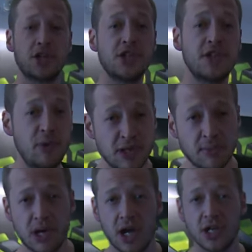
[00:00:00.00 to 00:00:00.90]
to Music
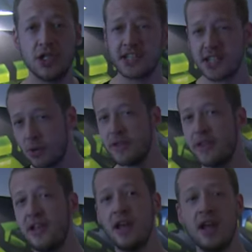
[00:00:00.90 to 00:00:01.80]
Production. This is one of
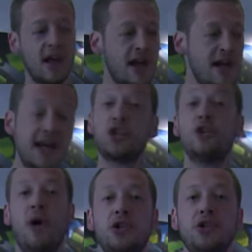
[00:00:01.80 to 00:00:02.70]
the initial
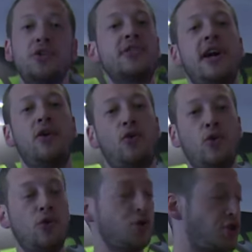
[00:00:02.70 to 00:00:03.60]
modules that all
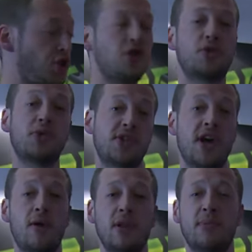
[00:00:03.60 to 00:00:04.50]
students will start
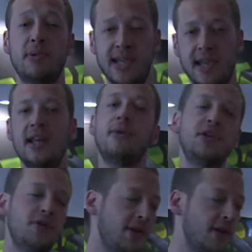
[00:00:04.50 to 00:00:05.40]
with, particularly when
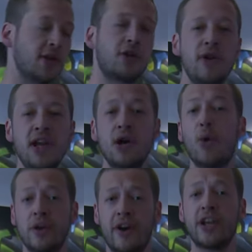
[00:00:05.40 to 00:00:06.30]
doing the degree or one of
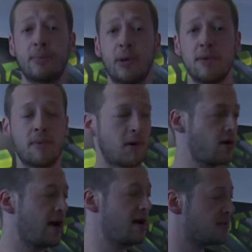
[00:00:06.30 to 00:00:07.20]
our diploma
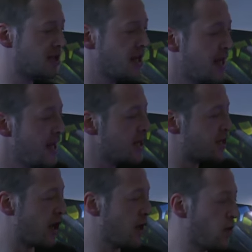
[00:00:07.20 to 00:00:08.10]
programs.
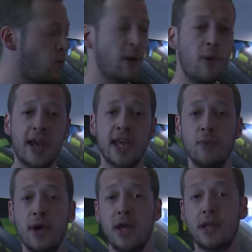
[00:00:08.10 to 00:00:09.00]
So we're working
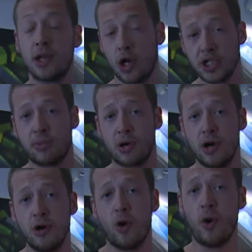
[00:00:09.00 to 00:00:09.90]
with Logic Pro
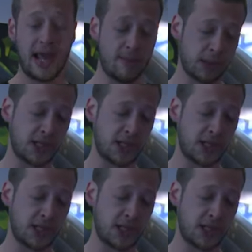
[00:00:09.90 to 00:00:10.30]
or Ableton